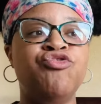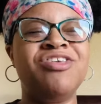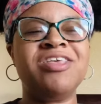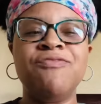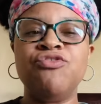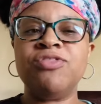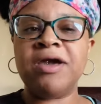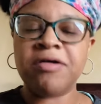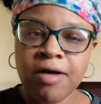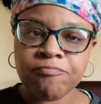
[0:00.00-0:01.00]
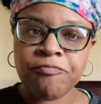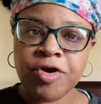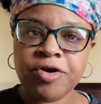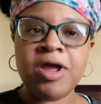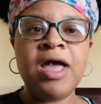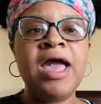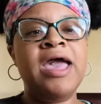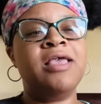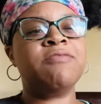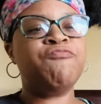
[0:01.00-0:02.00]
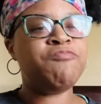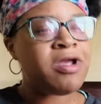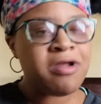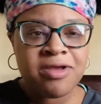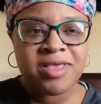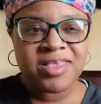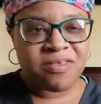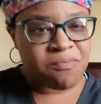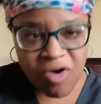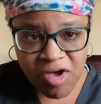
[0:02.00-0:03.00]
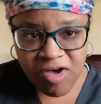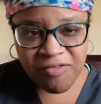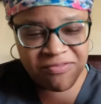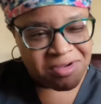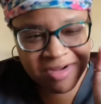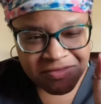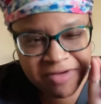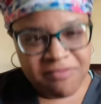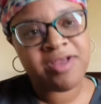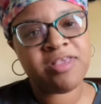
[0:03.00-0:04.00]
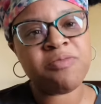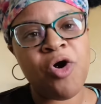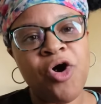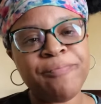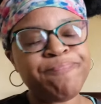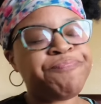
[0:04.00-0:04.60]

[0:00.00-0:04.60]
just gives you that comfort. It's very small, very small.